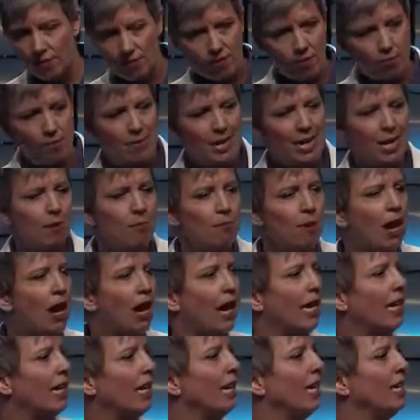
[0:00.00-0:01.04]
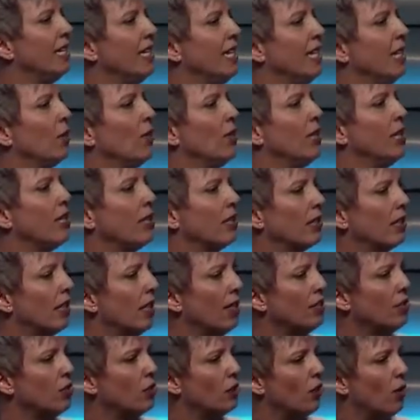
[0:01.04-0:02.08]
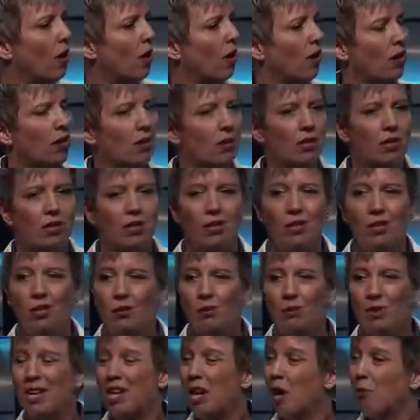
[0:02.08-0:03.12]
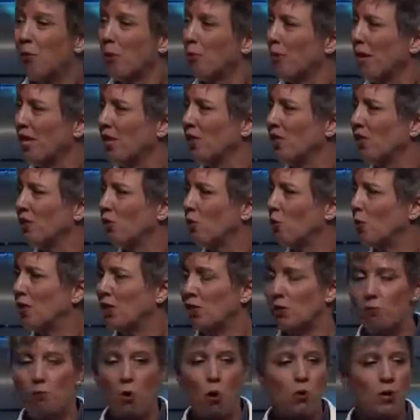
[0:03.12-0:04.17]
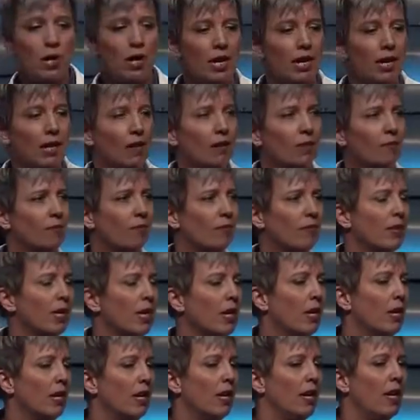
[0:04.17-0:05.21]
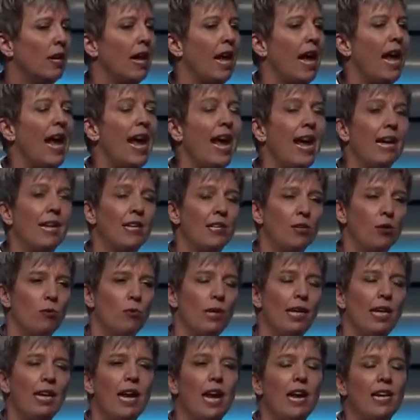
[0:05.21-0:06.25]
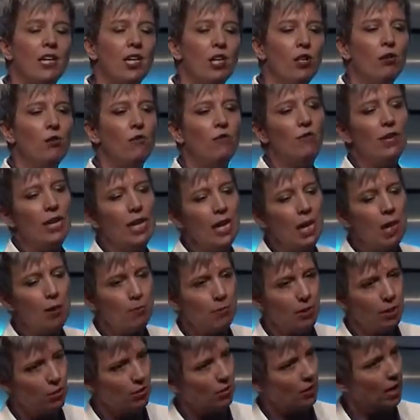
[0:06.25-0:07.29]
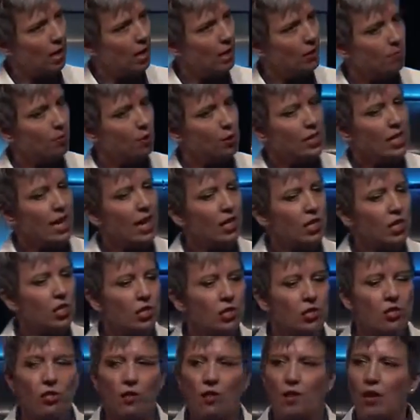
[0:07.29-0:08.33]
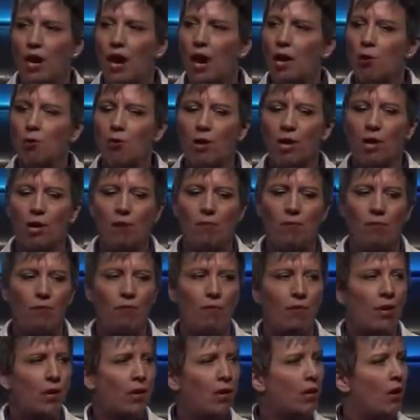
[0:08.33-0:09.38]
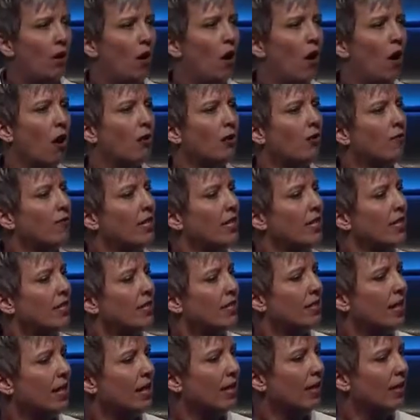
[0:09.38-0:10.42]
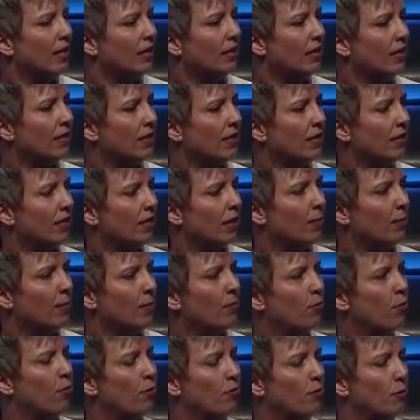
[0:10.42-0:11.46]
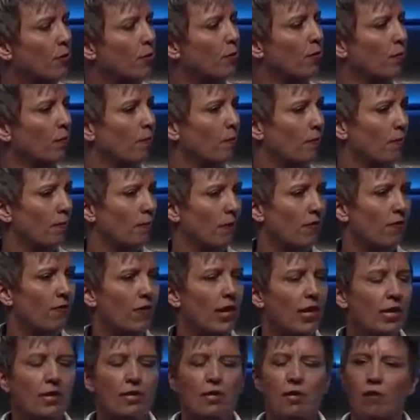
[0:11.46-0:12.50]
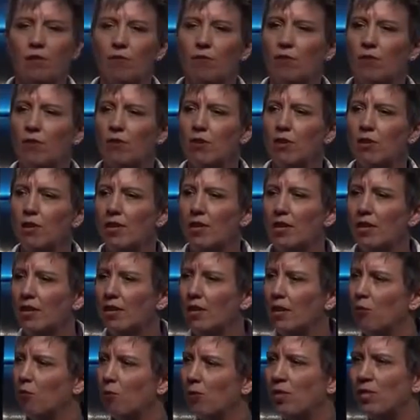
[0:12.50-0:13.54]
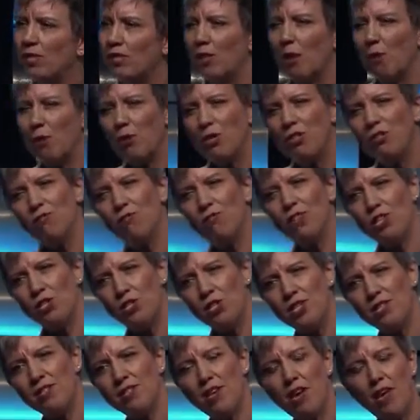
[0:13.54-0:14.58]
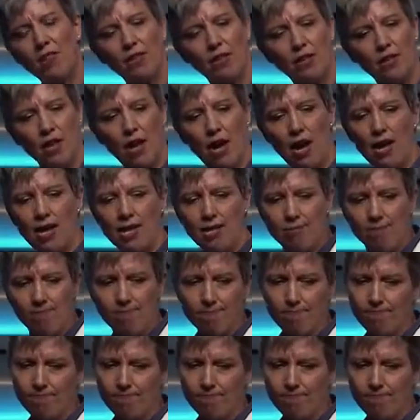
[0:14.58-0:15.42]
their BMI, and decrease cholesterol. We can help our patients quit smoking. And we can add UV and blue light protection to their eyewear. All of these things have been proven effective. And when someone's vision is on the line,